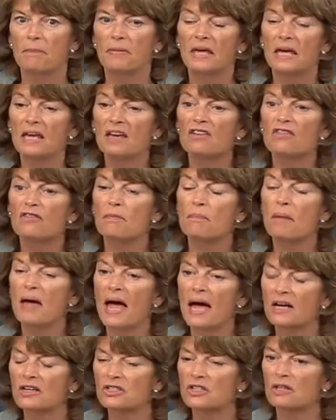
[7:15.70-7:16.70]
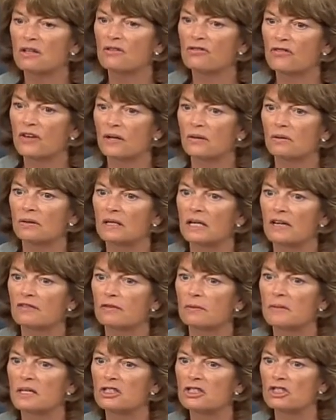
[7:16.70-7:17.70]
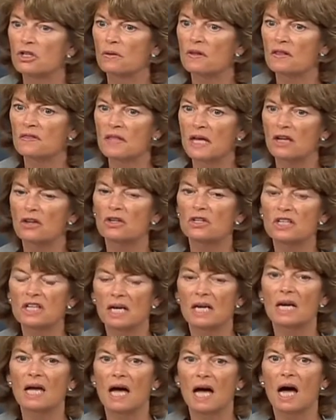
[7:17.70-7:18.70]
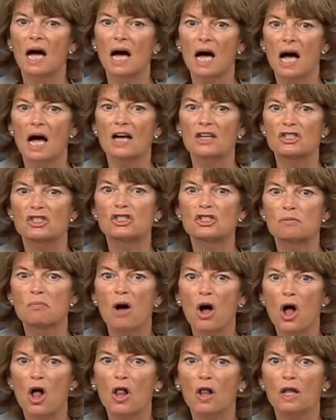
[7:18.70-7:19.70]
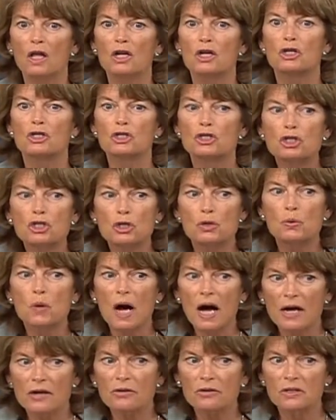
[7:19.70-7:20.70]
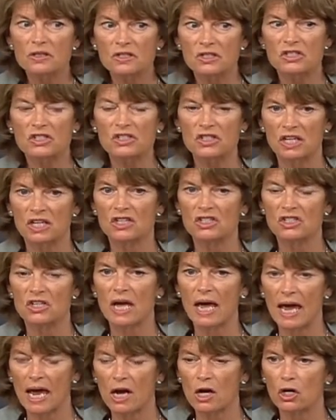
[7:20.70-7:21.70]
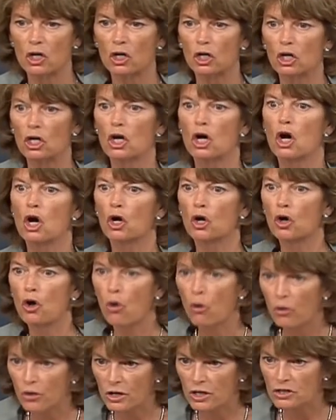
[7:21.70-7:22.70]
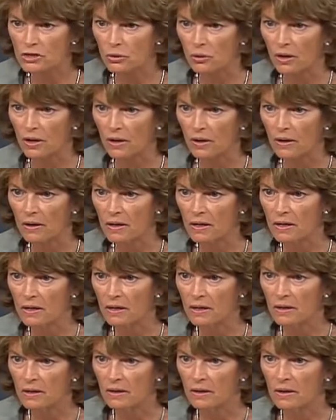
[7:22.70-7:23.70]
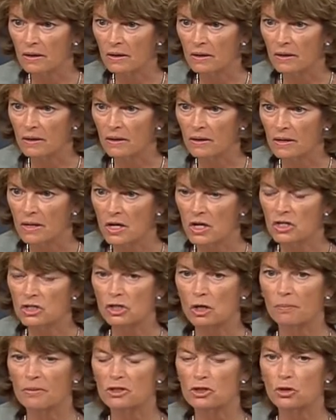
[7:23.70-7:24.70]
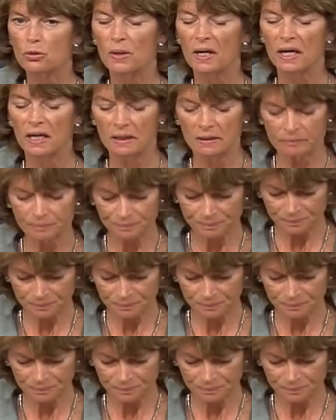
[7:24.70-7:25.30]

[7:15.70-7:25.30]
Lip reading: give back to the federal government so that they could get a small 206-acre corridor. So between